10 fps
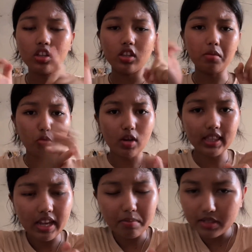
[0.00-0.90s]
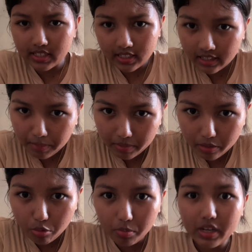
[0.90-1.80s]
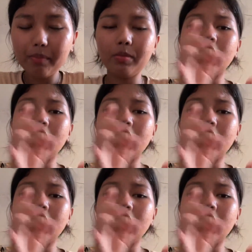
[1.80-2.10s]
Number one, they are present in lamina propria.